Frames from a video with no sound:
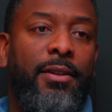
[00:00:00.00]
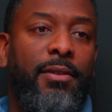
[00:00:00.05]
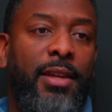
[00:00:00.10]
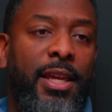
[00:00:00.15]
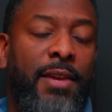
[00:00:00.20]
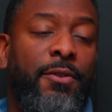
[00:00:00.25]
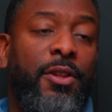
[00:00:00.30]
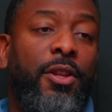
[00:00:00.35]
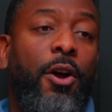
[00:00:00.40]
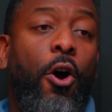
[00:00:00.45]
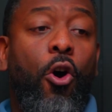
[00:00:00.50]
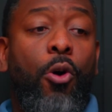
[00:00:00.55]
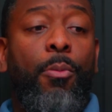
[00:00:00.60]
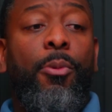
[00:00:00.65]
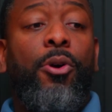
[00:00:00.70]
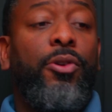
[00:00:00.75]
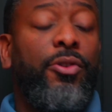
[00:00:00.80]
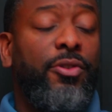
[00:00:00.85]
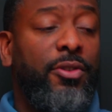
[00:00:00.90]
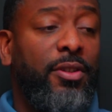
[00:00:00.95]
even the
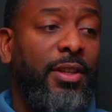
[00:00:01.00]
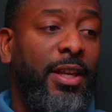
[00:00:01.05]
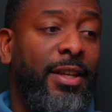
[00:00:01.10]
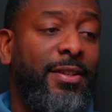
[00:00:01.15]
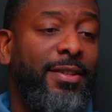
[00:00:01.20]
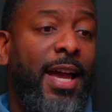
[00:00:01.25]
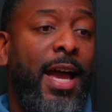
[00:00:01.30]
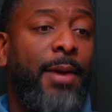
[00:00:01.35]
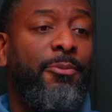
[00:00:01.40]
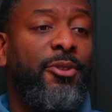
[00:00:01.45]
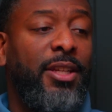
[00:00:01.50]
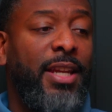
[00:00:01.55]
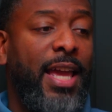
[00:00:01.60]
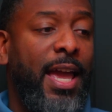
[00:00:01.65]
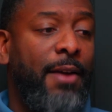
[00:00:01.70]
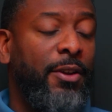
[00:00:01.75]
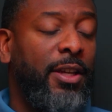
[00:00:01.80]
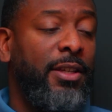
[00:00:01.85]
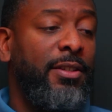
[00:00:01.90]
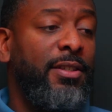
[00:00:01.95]
homeowners at times can
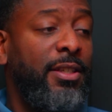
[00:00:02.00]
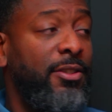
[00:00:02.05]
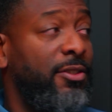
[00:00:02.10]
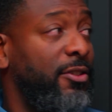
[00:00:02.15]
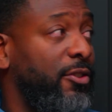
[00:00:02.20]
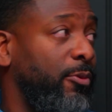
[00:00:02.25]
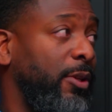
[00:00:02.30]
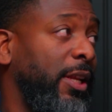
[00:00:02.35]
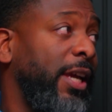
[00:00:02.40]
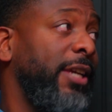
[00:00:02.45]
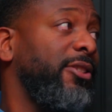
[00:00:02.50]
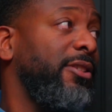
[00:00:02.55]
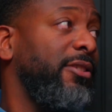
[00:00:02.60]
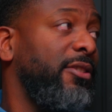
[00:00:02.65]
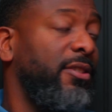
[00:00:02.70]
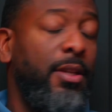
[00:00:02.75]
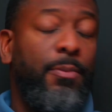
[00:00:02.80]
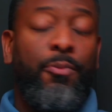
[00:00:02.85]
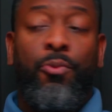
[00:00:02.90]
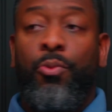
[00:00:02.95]
have a contentious
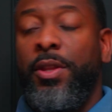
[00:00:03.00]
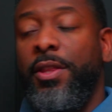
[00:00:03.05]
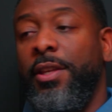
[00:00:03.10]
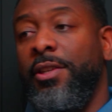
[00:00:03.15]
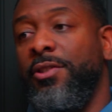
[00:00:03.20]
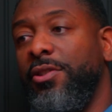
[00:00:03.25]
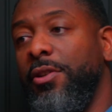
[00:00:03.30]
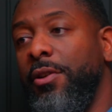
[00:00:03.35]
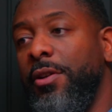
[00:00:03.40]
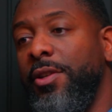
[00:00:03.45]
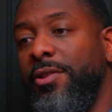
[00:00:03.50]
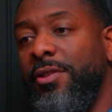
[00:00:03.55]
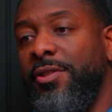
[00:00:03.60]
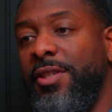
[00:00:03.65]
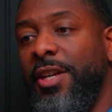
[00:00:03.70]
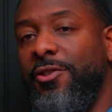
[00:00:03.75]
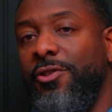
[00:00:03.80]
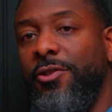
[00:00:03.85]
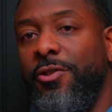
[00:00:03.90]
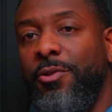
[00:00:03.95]
relationship with the insurance
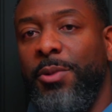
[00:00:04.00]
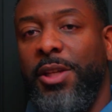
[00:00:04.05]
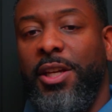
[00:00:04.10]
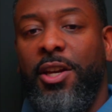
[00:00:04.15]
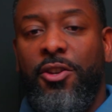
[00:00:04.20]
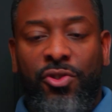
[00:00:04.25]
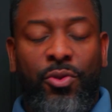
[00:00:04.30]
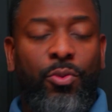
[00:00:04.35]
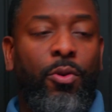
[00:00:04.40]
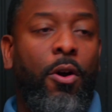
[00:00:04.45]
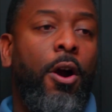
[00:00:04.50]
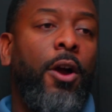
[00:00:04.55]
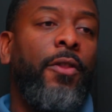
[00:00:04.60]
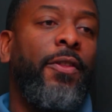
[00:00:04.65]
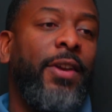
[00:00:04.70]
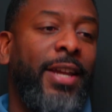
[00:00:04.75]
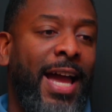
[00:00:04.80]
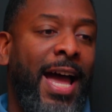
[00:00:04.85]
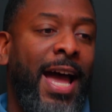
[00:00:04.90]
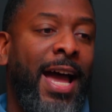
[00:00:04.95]
adjusters because you are
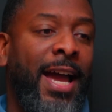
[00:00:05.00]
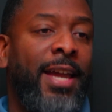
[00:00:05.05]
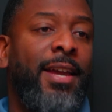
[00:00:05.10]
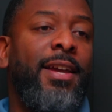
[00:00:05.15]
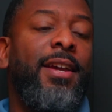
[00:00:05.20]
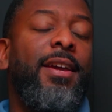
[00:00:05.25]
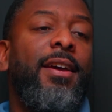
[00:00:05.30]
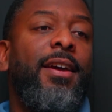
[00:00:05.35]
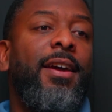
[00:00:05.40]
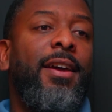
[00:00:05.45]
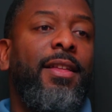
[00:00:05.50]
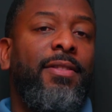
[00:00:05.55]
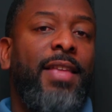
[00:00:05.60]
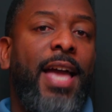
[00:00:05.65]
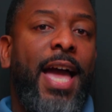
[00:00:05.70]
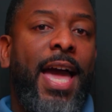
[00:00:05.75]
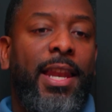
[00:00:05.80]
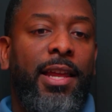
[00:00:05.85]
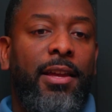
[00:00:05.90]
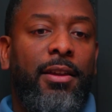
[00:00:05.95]
the guy
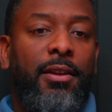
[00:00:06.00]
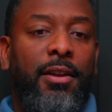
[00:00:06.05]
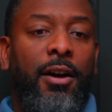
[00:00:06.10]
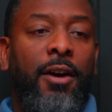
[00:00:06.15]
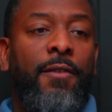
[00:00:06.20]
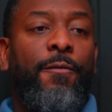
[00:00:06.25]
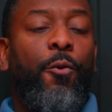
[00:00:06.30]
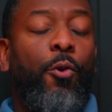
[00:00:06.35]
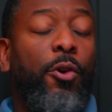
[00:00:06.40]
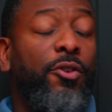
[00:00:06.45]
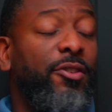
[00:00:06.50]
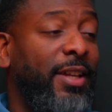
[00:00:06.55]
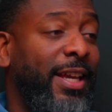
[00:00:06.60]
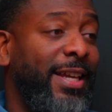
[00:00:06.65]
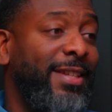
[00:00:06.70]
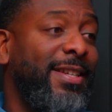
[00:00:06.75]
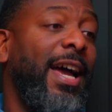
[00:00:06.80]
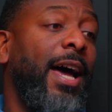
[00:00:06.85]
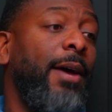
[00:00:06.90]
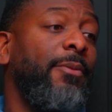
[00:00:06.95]
that unfortunately
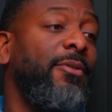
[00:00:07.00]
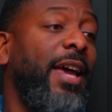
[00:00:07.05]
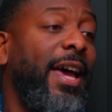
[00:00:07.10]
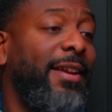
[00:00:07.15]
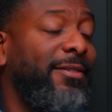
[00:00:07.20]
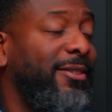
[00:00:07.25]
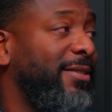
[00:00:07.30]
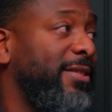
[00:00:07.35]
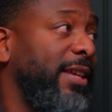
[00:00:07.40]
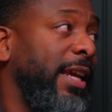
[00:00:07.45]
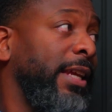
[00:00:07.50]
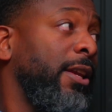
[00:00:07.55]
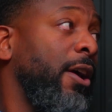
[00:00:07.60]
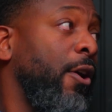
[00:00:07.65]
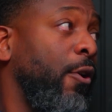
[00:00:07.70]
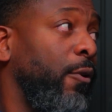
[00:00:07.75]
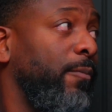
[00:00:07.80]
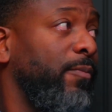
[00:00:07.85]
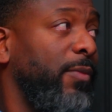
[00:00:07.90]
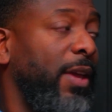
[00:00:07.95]
at times has to say
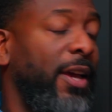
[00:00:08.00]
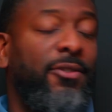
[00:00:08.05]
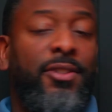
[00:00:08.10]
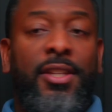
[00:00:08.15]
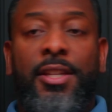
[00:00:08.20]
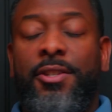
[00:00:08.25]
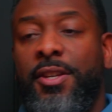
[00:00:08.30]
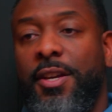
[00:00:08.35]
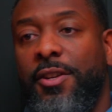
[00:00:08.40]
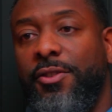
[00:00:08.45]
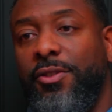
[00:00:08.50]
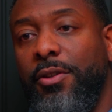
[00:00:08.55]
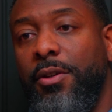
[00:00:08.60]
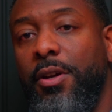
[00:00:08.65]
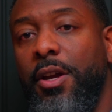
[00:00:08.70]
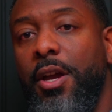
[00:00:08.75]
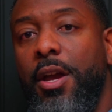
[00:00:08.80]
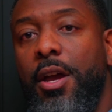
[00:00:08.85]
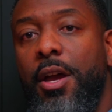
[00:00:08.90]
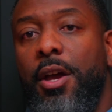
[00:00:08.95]
no as the adjuster.
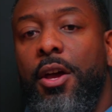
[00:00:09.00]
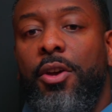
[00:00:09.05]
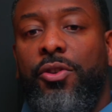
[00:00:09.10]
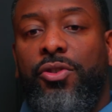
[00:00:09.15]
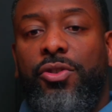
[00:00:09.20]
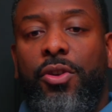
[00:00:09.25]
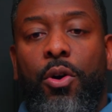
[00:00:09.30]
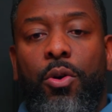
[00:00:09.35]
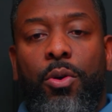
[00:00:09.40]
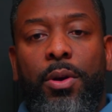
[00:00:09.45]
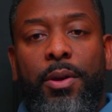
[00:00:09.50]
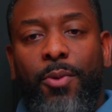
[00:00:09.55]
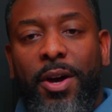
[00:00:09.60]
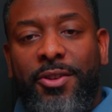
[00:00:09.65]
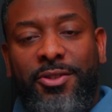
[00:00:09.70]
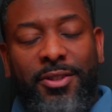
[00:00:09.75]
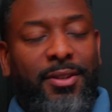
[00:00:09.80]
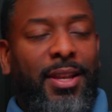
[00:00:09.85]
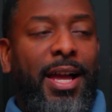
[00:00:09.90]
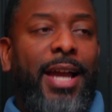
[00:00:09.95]
So it
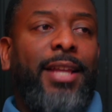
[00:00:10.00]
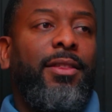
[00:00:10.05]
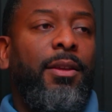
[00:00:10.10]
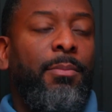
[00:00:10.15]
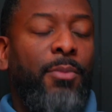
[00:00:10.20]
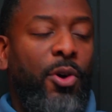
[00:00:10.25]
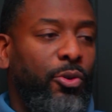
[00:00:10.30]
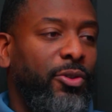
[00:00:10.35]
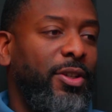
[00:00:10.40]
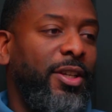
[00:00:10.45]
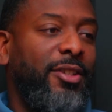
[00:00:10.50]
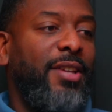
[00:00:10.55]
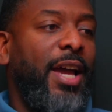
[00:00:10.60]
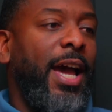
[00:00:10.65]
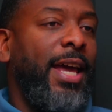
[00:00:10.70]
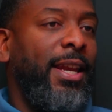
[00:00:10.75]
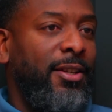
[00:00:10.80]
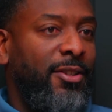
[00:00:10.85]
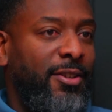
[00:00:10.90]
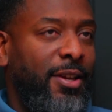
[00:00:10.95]
wasn't like the most
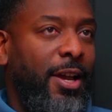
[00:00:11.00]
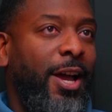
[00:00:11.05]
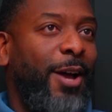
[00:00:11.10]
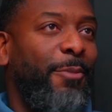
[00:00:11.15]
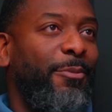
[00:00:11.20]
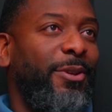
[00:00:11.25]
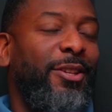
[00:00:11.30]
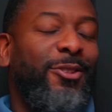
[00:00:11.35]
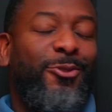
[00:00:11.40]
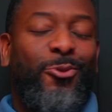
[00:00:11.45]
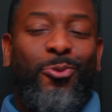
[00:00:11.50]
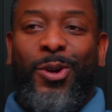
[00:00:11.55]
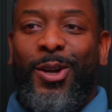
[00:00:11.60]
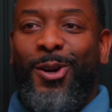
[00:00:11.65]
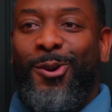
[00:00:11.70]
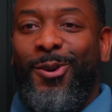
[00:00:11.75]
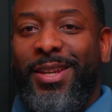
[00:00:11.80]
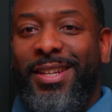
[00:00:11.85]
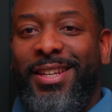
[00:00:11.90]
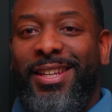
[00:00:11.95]
exciting job as
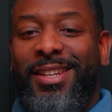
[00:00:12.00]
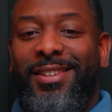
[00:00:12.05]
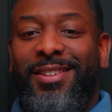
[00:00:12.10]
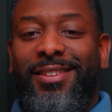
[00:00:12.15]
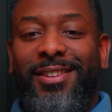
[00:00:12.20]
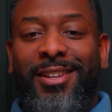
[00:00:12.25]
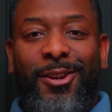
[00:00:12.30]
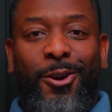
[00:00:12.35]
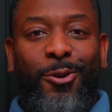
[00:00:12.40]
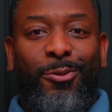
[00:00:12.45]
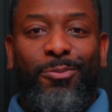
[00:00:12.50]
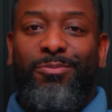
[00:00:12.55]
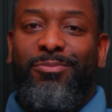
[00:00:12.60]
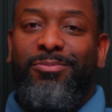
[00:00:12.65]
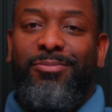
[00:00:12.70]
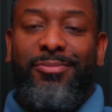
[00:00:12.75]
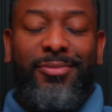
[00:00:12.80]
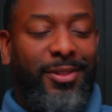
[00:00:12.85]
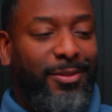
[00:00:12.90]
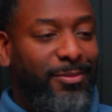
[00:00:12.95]
well, and then
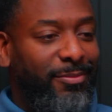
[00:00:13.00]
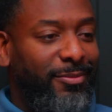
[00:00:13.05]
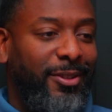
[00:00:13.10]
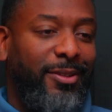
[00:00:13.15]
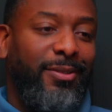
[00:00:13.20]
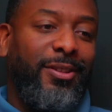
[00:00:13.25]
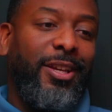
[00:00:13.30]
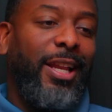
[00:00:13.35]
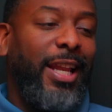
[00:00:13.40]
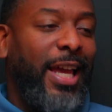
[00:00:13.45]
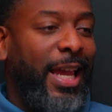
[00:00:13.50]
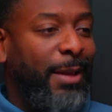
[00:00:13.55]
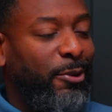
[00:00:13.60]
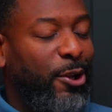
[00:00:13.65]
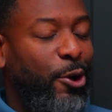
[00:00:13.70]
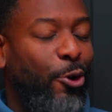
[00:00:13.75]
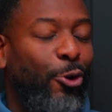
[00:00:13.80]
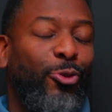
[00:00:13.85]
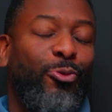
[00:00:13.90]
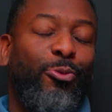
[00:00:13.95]
the claim
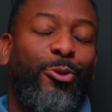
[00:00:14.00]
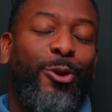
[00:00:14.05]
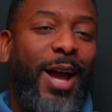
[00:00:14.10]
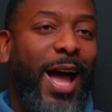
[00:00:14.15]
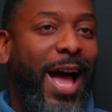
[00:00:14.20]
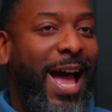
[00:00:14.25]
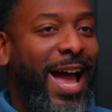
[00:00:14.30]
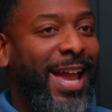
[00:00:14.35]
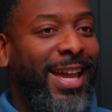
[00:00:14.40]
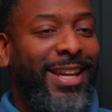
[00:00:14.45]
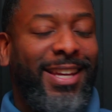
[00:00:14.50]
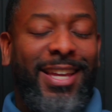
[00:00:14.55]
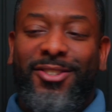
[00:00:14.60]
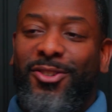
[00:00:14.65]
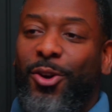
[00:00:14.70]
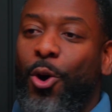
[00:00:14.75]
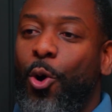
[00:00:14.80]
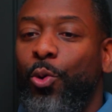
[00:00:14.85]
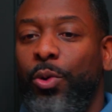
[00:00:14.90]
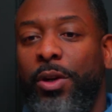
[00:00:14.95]
loads were high, and that's
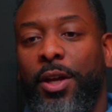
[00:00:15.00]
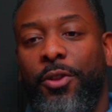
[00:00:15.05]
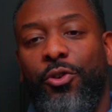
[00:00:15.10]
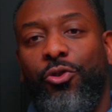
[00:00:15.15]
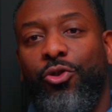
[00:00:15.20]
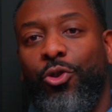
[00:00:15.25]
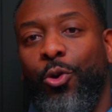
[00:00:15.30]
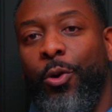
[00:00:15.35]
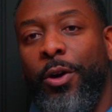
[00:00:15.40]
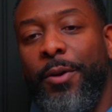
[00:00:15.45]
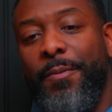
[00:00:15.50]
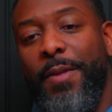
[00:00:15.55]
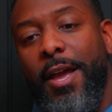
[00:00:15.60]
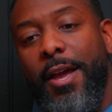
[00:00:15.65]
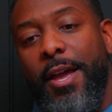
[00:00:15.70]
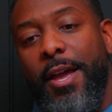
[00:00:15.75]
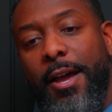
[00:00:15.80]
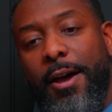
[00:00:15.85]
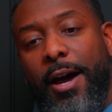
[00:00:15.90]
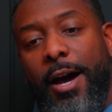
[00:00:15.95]
a whole nother story.
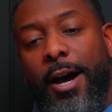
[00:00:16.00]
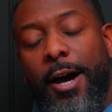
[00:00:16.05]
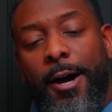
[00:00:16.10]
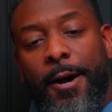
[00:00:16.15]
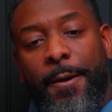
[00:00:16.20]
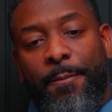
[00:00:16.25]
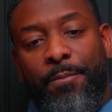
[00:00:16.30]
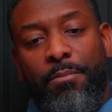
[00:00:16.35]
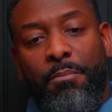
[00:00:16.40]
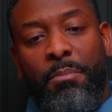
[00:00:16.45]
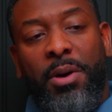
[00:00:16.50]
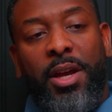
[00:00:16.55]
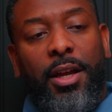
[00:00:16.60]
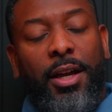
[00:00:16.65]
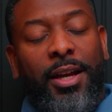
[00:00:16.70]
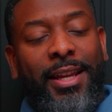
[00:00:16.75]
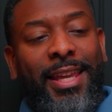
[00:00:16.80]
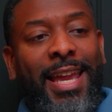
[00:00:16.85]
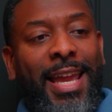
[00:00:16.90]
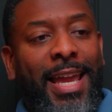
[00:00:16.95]

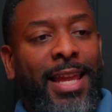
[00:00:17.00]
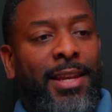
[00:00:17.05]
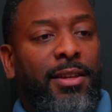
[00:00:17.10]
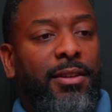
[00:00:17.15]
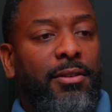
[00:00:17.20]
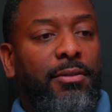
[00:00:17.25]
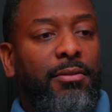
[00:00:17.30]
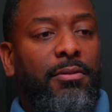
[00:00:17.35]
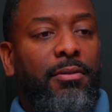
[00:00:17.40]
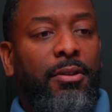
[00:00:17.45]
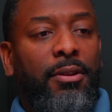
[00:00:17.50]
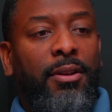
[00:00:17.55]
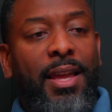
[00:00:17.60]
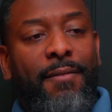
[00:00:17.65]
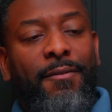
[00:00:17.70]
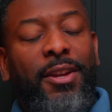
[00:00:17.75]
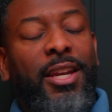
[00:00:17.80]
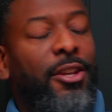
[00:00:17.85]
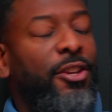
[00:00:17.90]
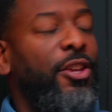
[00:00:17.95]
But again,
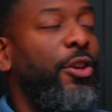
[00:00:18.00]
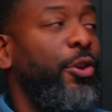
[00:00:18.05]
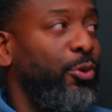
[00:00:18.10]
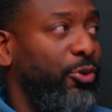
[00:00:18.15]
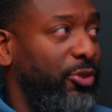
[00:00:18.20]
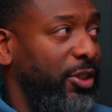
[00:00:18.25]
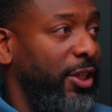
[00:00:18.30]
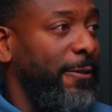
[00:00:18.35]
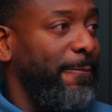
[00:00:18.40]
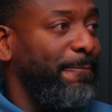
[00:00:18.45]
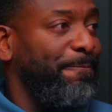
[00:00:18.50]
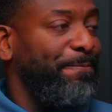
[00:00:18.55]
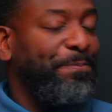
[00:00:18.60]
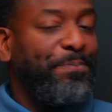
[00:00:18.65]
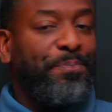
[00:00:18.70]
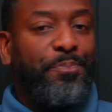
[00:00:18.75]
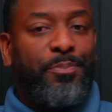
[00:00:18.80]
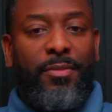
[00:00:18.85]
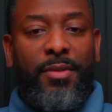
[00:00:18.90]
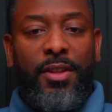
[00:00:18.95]
living in Houston,
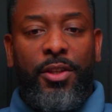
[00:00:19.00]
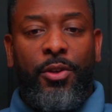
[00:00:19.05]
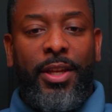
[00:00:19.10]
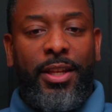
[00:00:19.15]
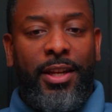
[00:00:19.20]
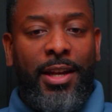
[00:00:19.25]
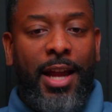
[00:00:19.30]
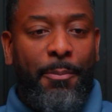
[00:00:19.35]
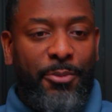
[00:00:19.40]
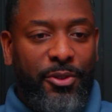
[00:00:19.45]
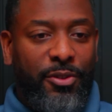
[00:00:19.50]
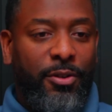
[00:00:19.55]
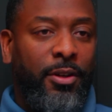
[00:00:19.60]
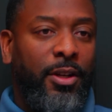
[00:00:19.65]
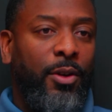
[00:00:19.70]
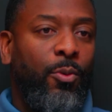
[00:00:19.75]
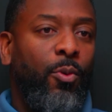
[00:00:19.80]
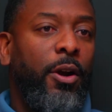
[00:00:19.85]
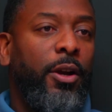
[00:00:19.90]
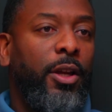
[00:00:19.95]
you get an
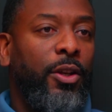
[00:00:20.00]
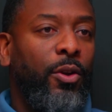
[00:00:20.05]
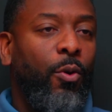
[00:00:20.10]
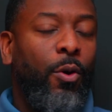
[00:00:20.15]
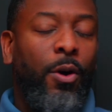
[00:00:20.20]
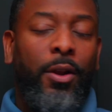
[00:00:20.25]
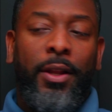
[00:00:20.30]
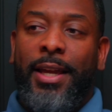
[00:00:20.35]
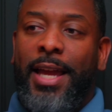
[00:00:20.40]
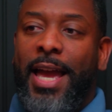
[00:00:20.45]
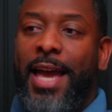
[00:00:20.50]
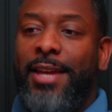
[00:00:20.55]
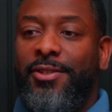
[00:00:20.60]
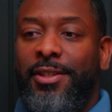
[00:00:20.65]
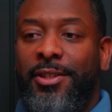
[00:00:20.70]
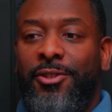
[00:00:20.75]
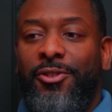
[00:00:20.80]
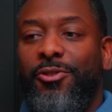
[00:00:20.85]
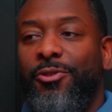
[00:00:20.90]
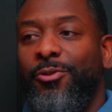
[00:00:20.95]
opportunity to work in the oil and gas
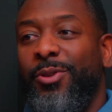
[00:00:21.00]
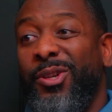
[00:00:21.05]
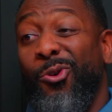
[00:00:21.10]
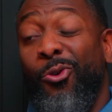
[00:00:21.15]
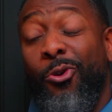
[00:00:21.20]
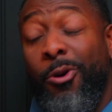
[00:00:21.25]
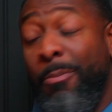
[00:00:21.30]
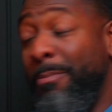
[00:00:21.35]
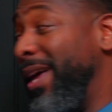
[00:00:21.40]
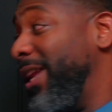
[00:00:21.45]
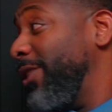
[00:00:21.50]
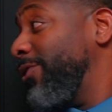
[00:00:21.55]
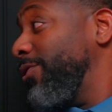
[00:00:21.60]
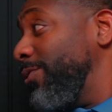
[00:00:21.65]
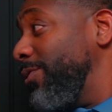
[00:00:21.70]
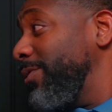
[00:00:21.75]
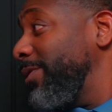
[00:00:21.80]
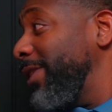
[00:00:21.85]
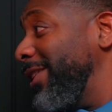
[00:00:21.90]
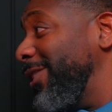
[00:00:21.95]
industry or
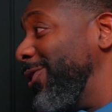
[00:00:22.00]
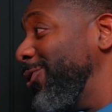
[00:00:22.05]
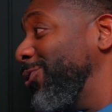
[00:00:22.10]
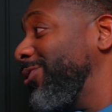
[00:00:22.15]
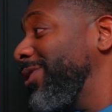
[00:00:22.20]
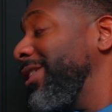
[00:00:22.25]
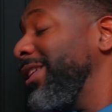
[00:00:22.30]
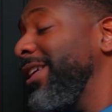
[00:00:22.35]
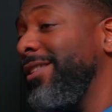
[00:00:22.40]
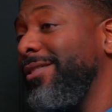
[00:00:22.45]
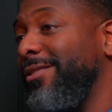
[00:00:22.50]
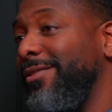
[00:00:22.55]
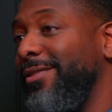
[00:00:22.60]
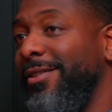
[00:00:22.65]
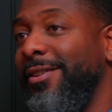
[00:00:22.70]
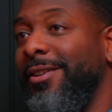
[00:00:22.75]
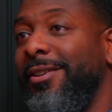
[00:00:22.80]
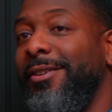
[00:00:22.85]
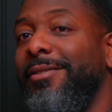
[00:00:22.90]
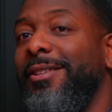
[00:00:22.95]
medical in Houston, it's
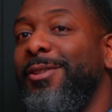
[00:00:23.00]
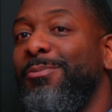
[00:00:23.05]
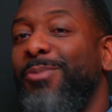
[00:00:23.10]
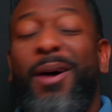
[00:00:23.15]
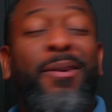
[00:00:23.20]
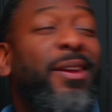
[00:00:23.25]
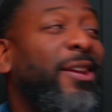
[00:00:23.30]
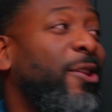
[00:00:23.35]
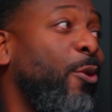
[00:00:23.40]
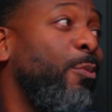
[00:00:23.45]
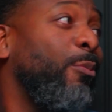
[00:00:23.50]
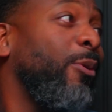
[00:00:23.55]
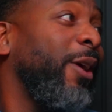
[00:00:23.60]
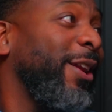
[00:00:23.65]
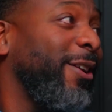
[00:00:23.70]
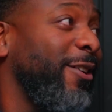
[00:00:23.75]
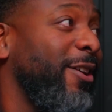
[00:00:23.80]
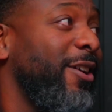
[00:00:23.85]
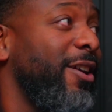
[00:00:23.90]
probably a no-brainer,